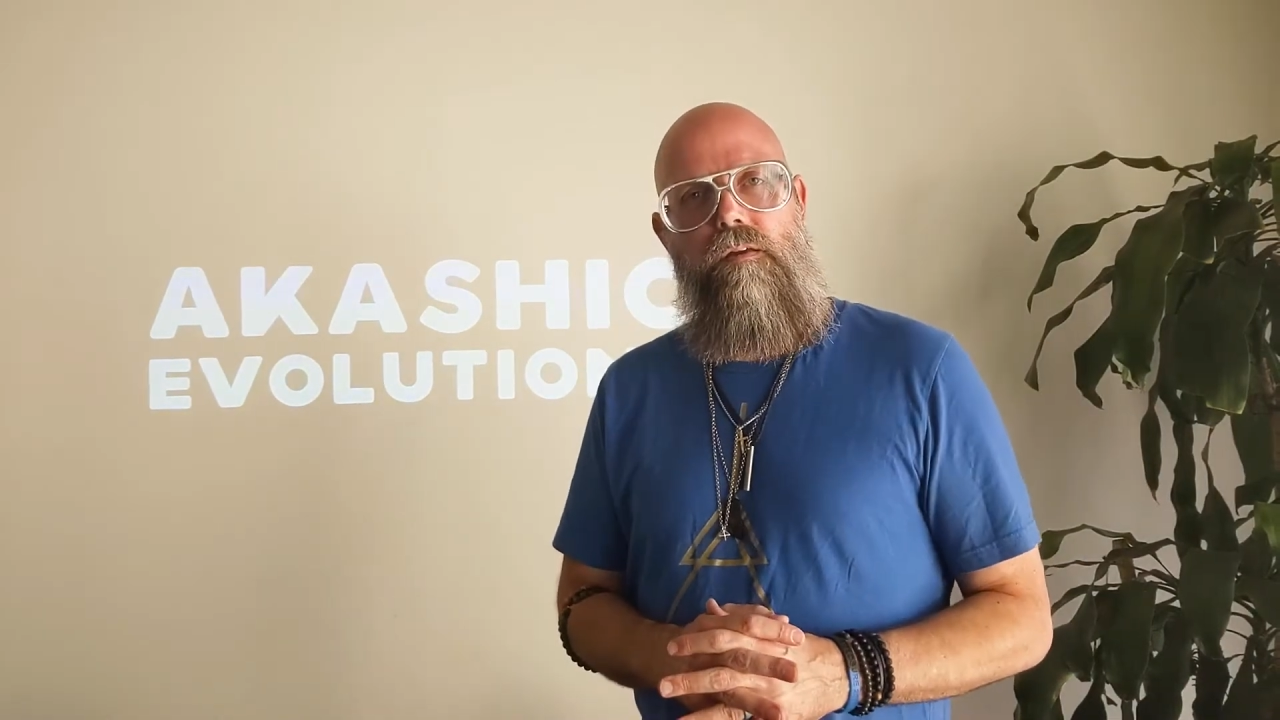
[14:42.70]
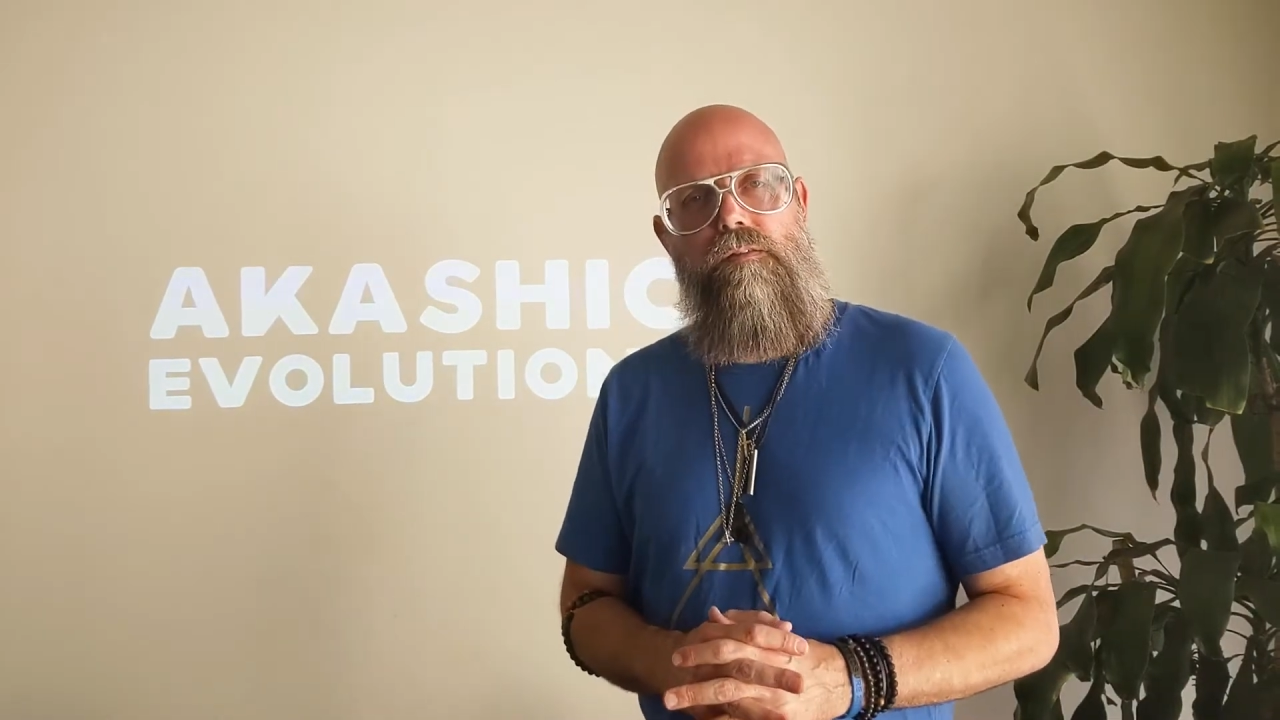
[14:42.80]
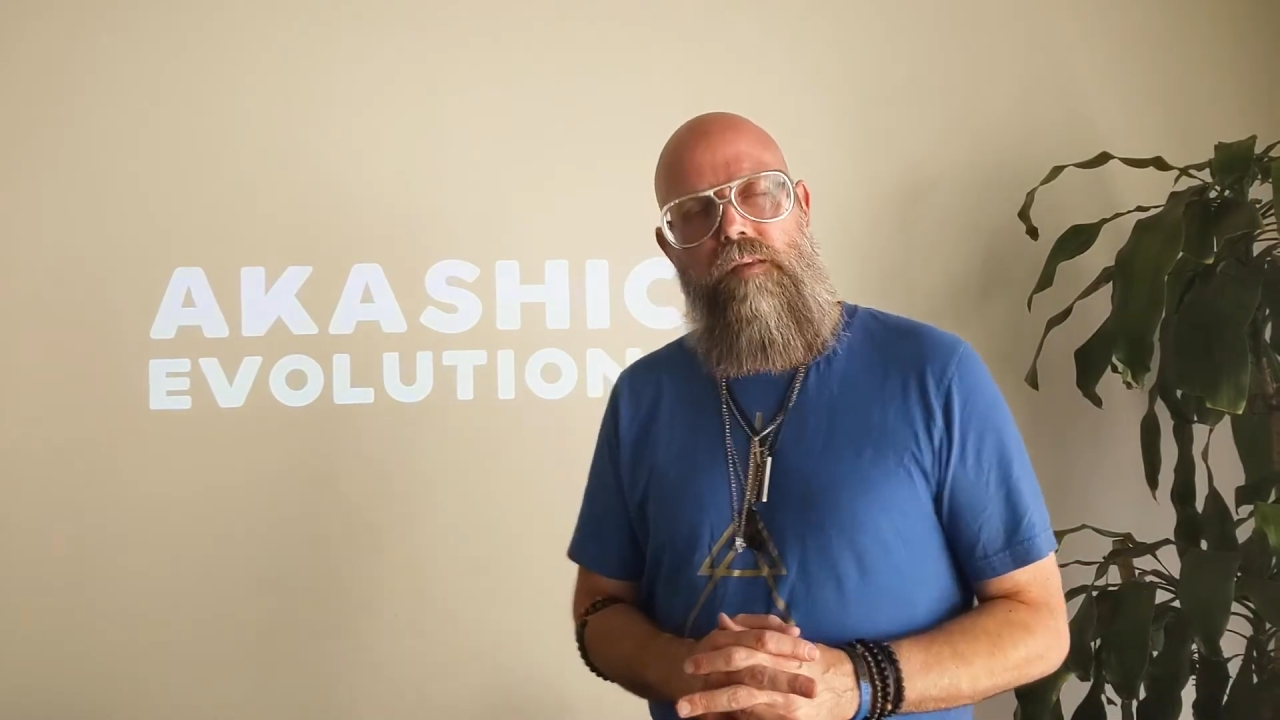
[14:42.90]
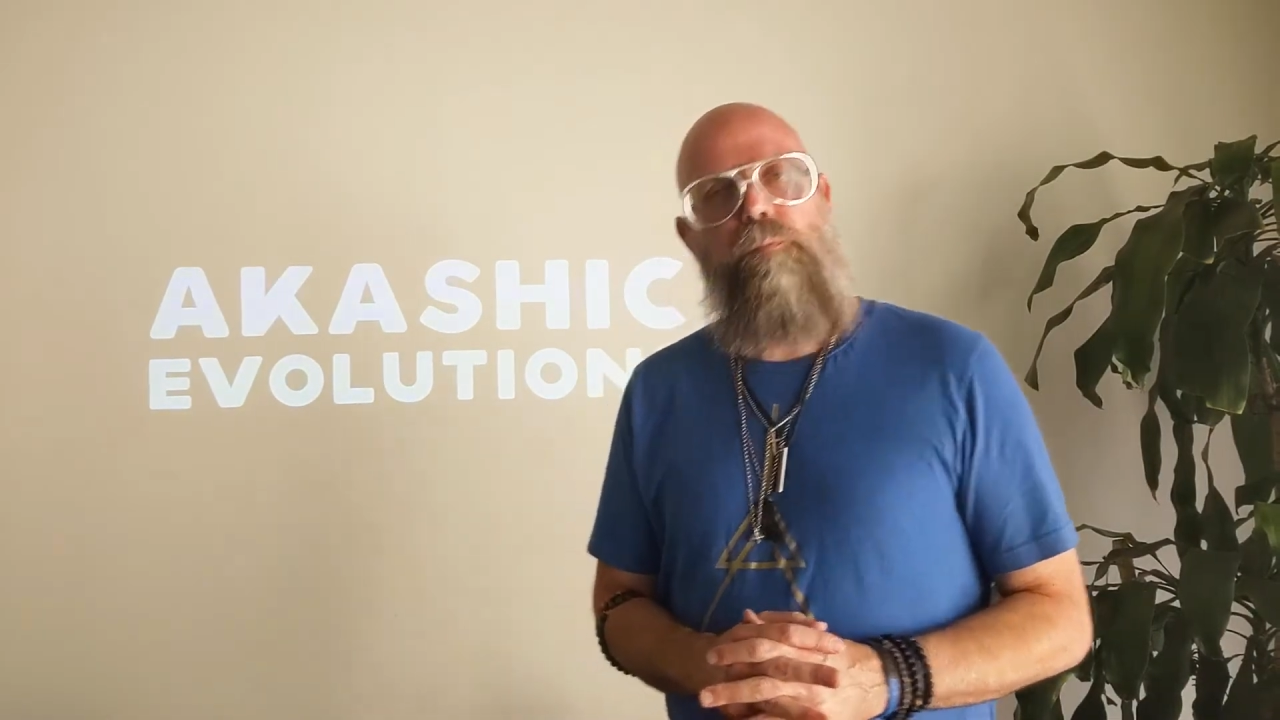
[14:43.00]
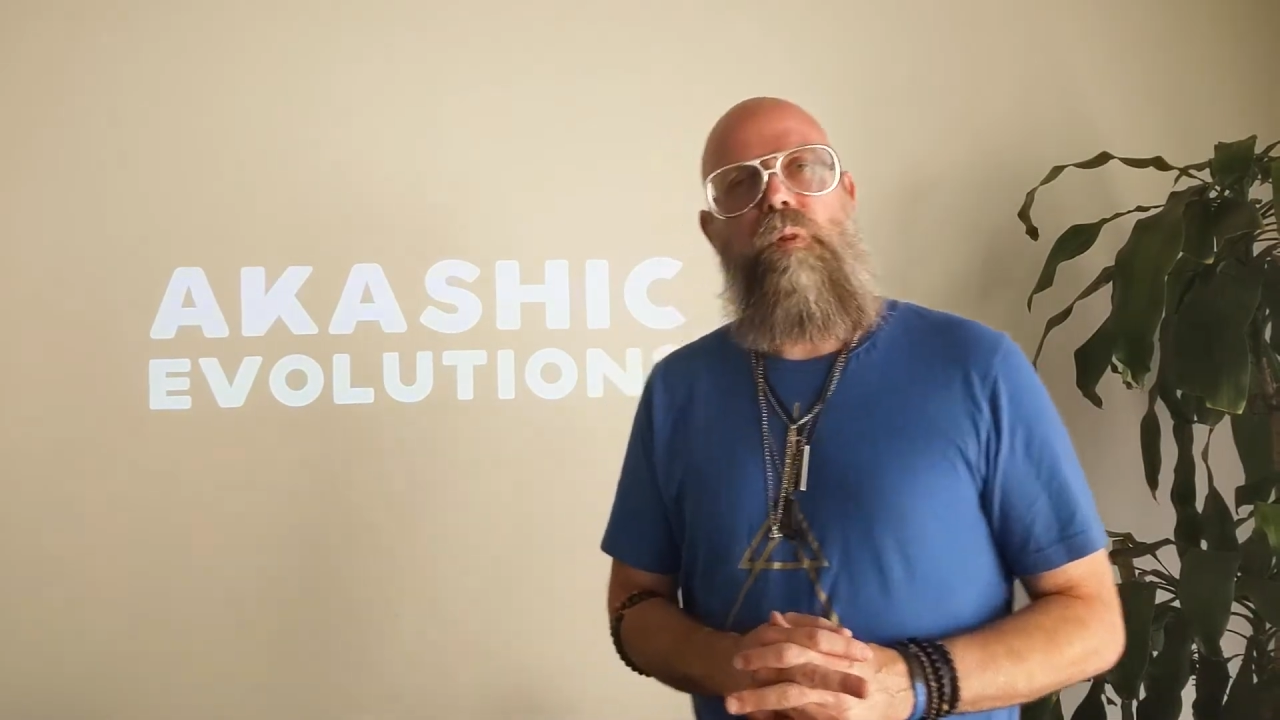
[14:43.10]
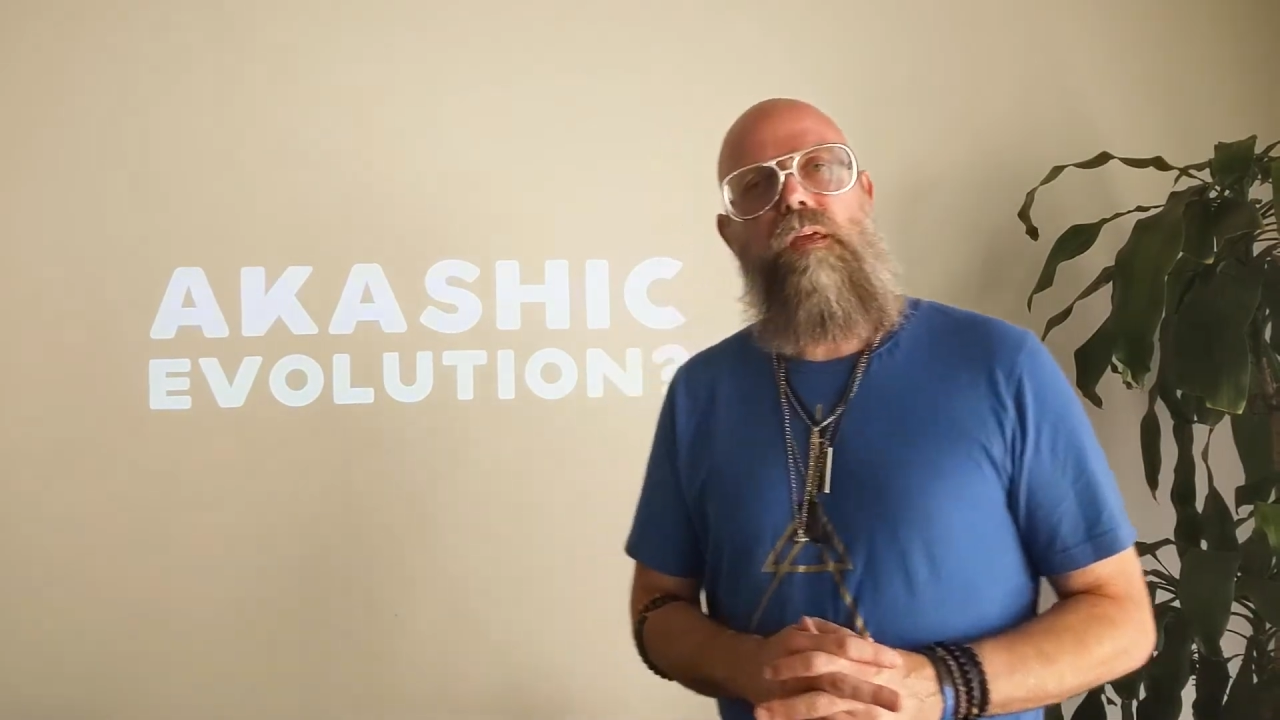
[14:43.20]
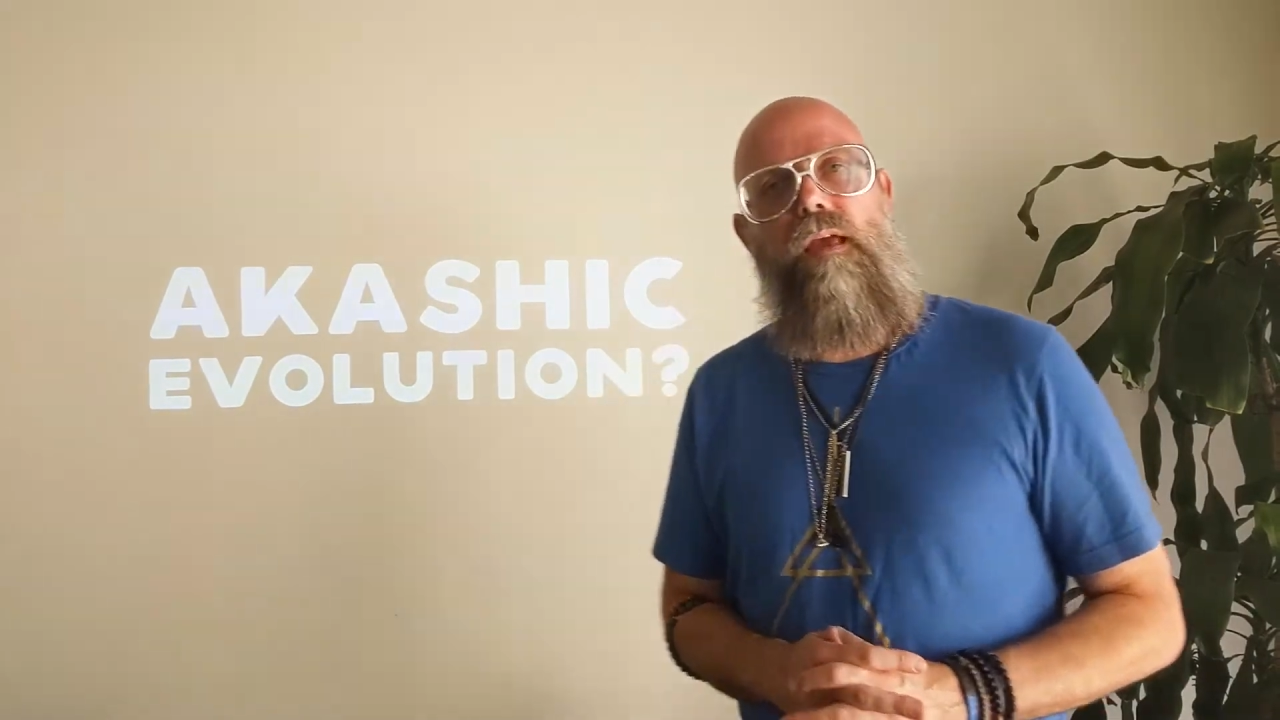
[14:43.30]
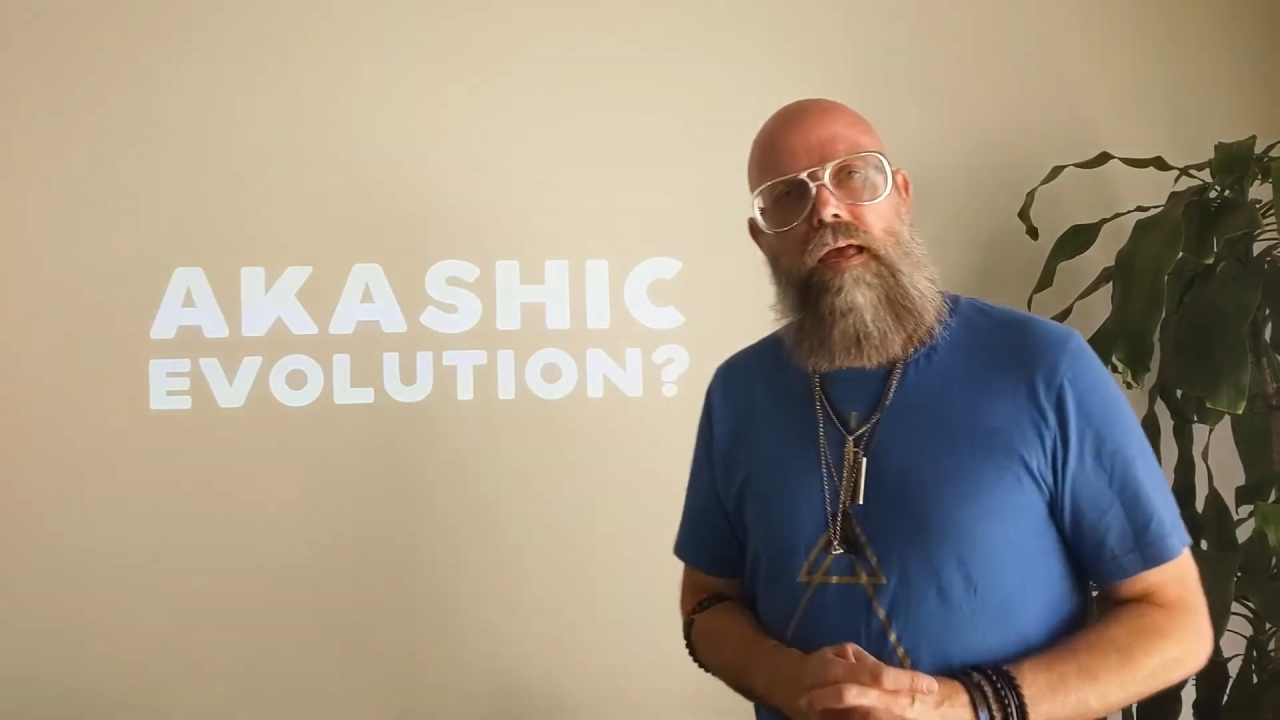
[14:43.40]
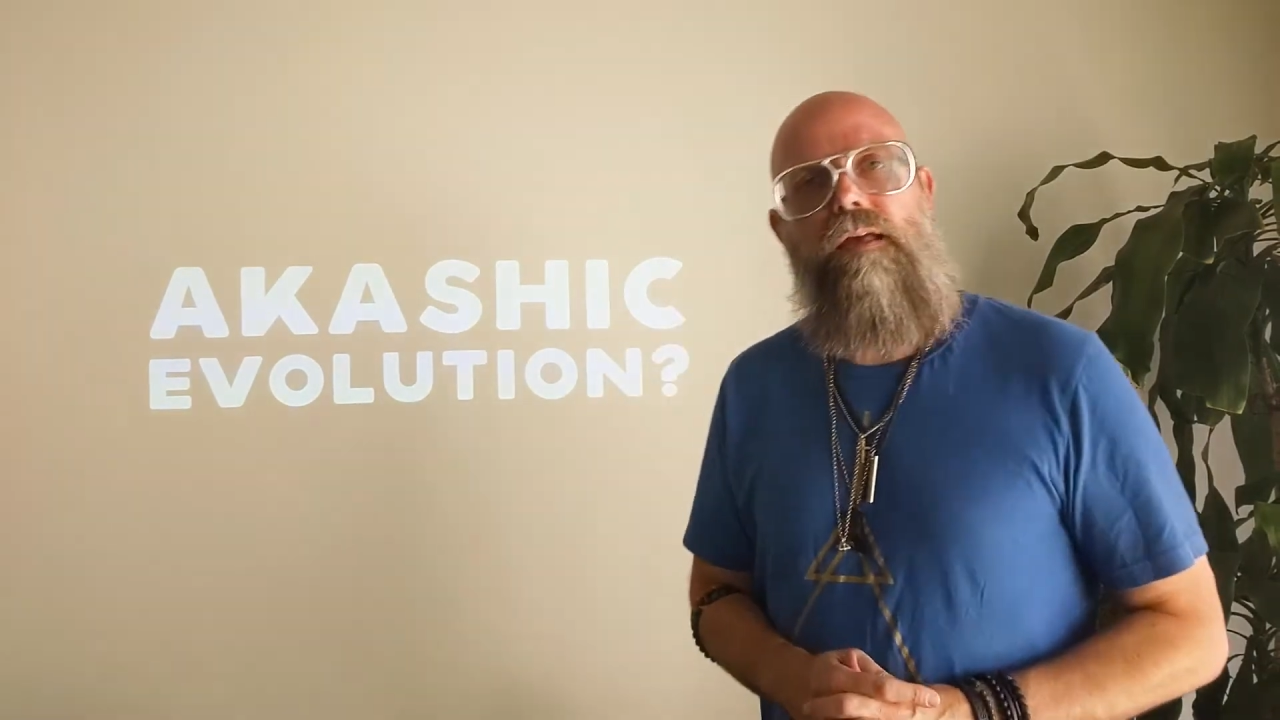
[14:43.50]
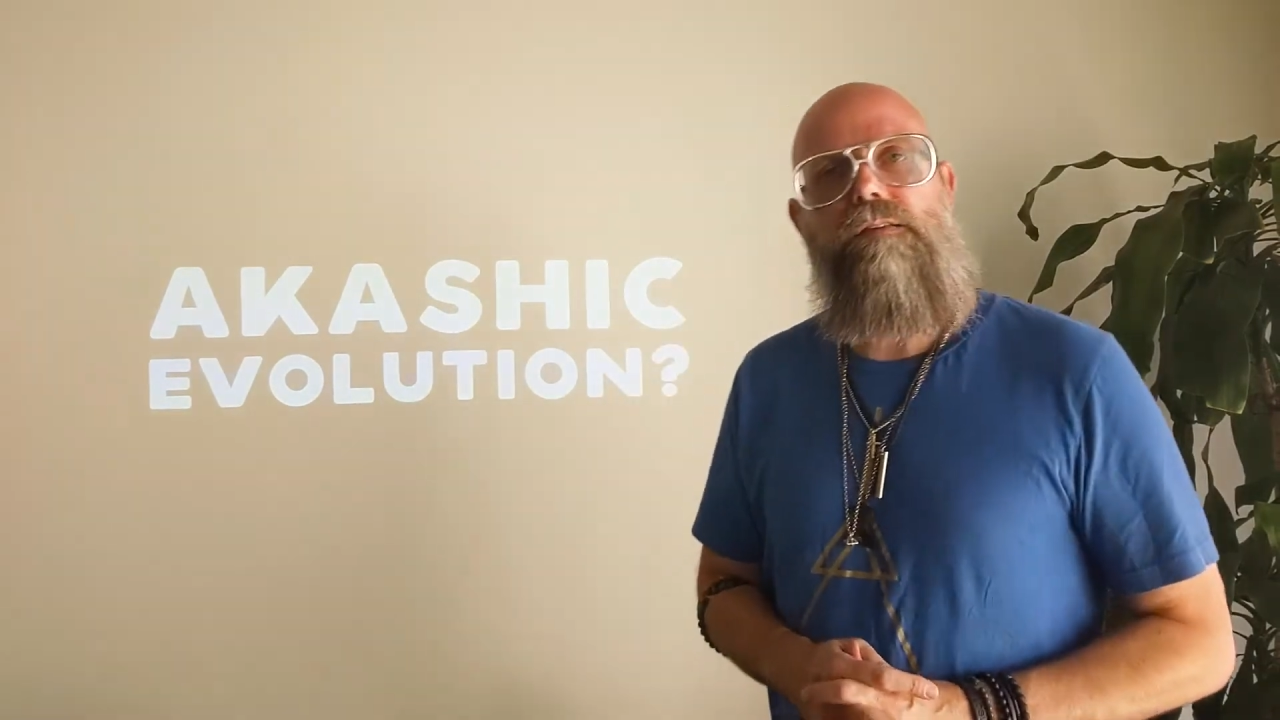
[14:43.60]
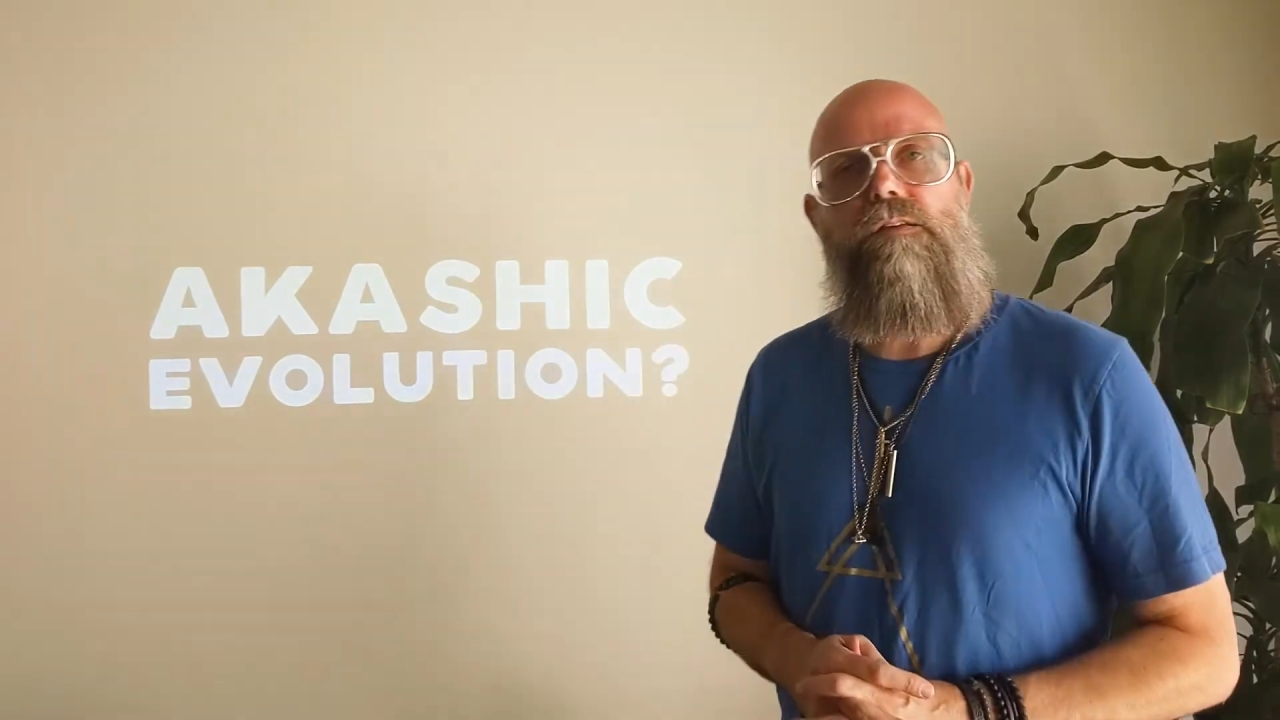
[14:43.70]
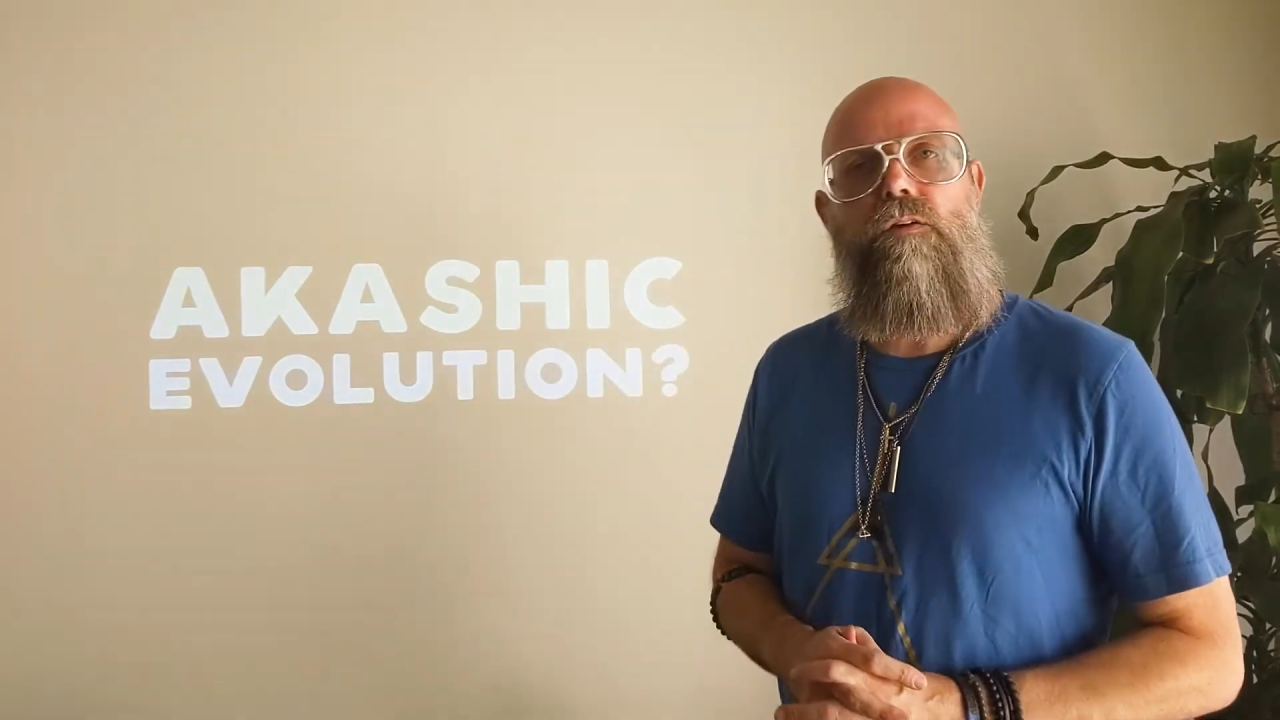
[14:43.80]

simply as